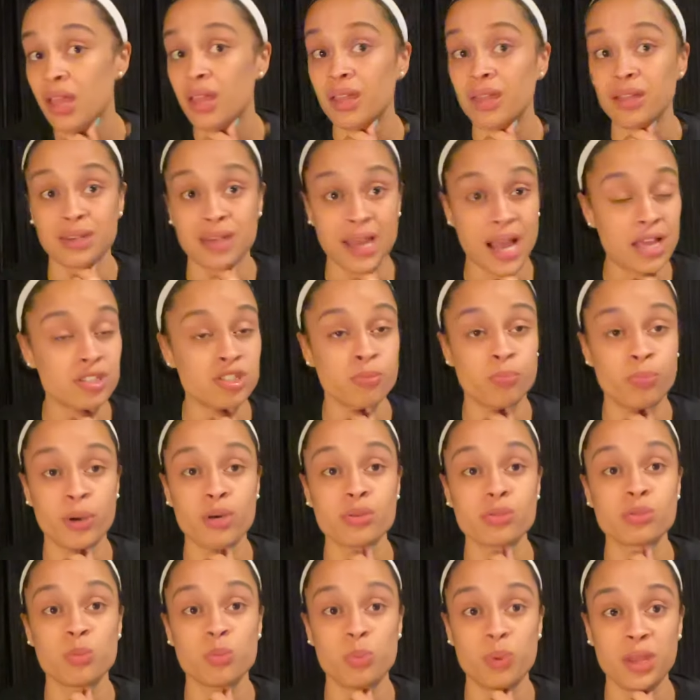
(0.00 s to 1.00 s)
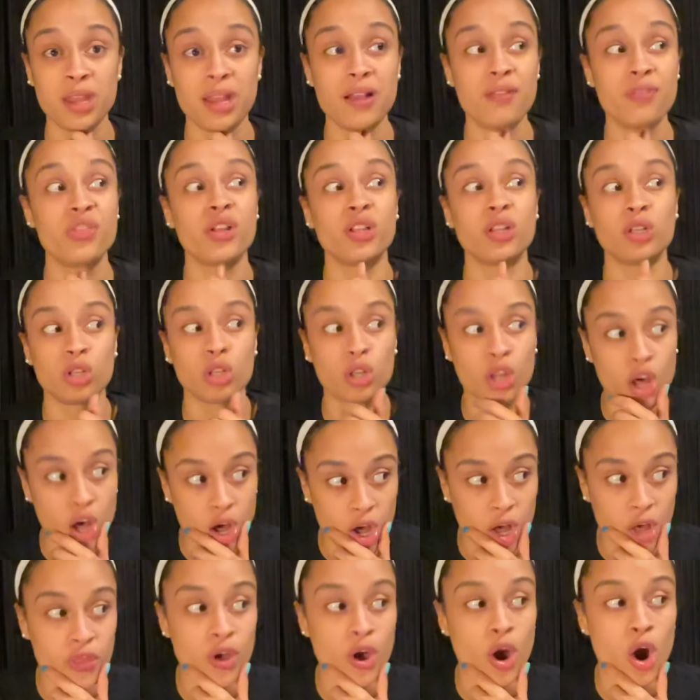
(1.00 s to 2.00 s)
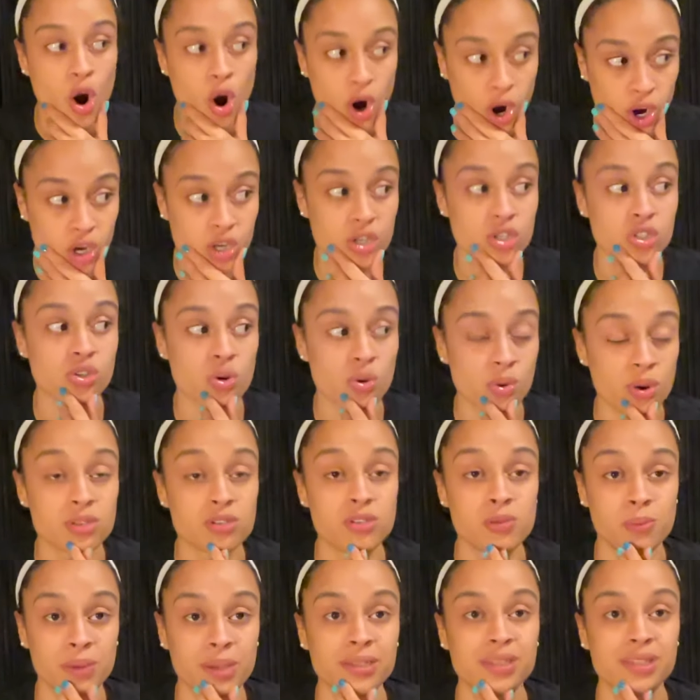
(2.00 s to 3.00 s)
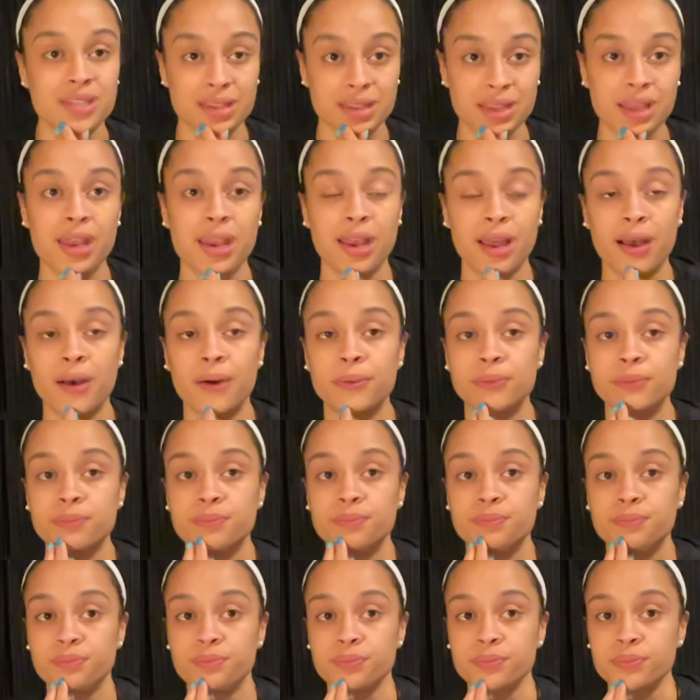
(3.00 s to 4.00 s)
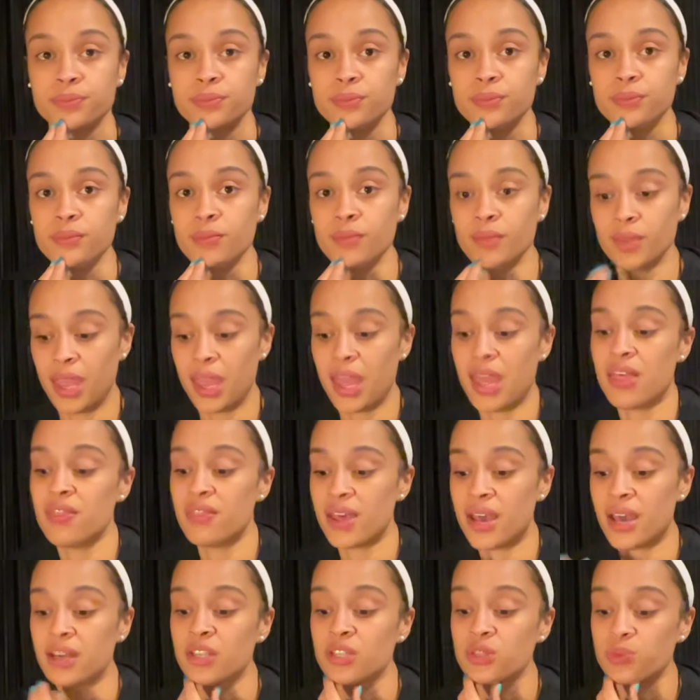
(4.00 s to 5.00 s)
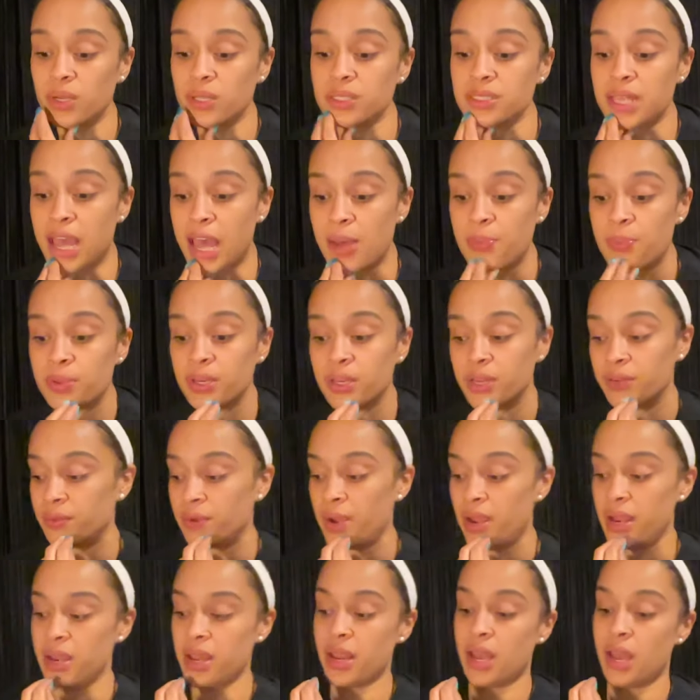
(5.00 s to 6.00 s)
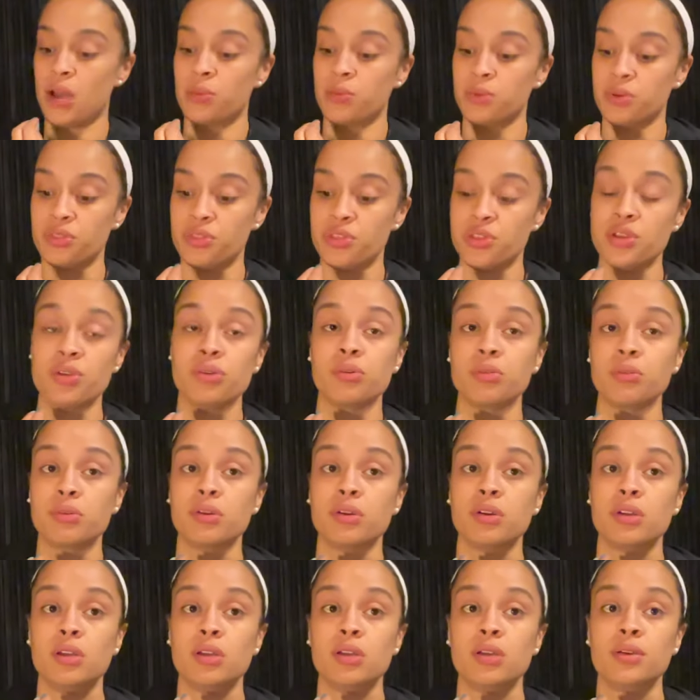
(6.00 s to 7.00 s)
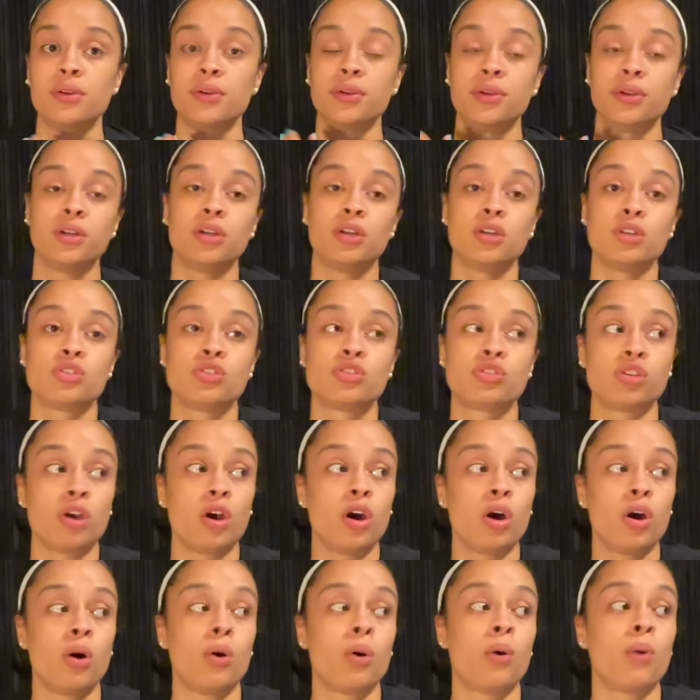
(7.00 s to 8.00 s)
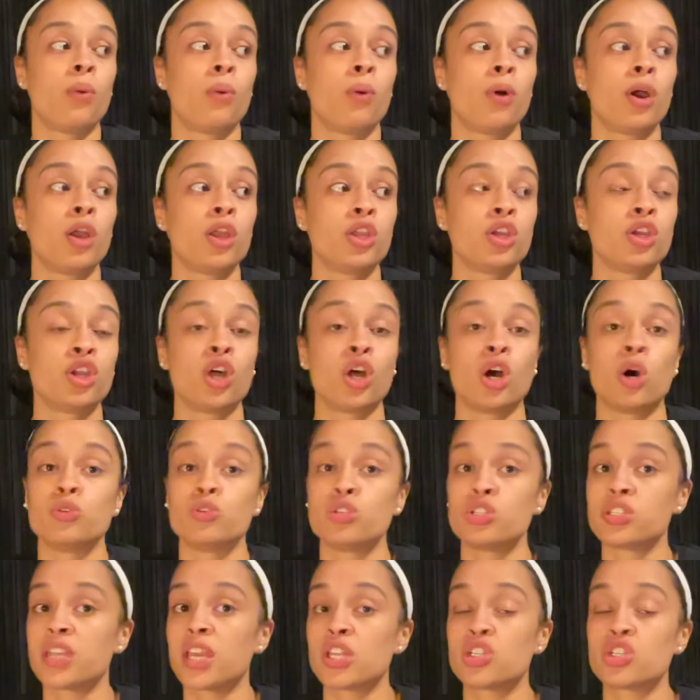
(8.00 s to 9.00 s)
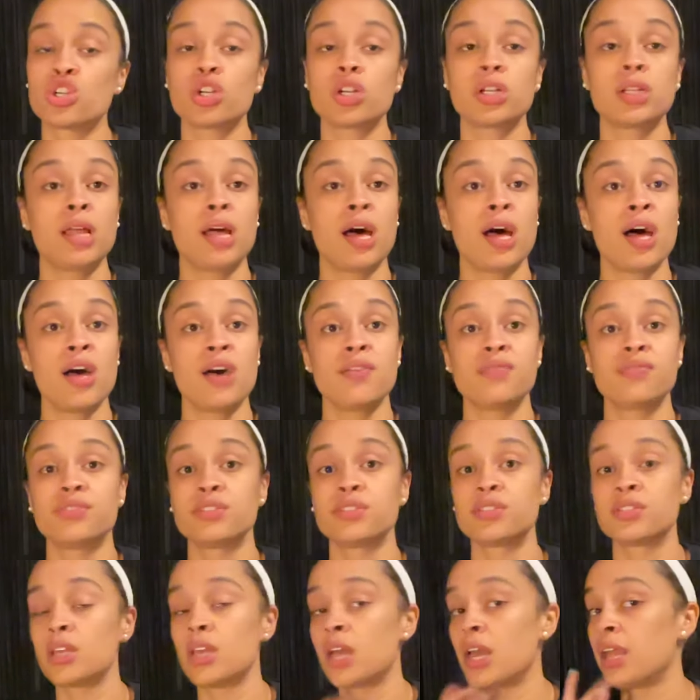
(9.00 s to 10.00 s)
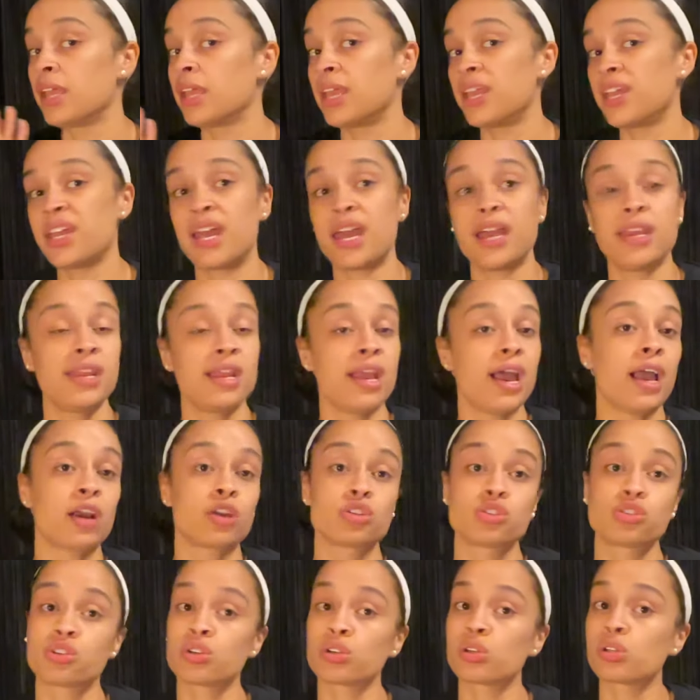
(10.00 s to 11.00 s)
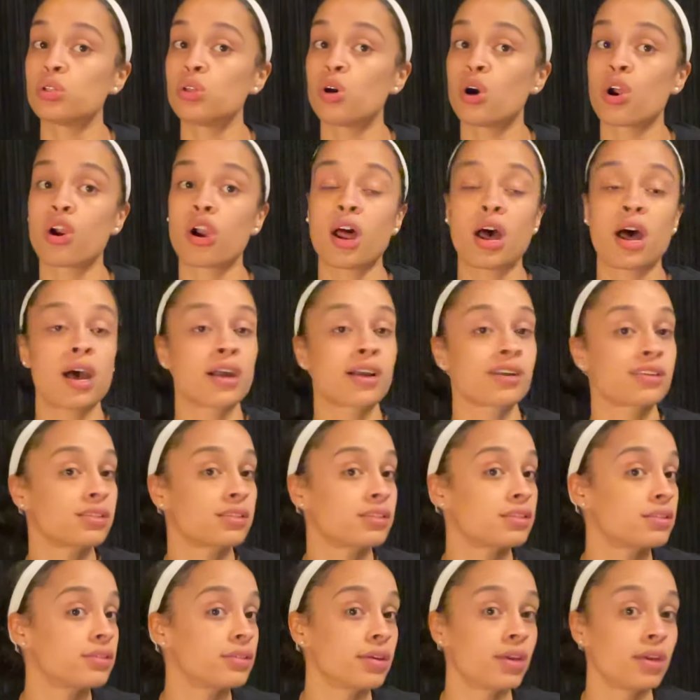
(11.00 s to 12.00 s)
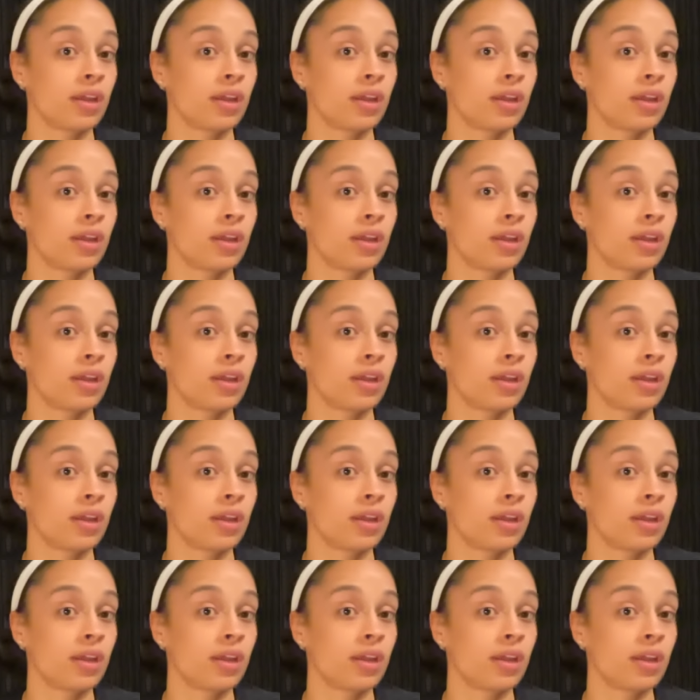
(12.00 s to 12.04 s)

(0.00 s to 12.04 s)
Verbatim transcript: not supposed to be in, the long, the harder it's going to be to get out. And that is what's happening right now with you. So, you know, just get your gloves, get any extra Clorox,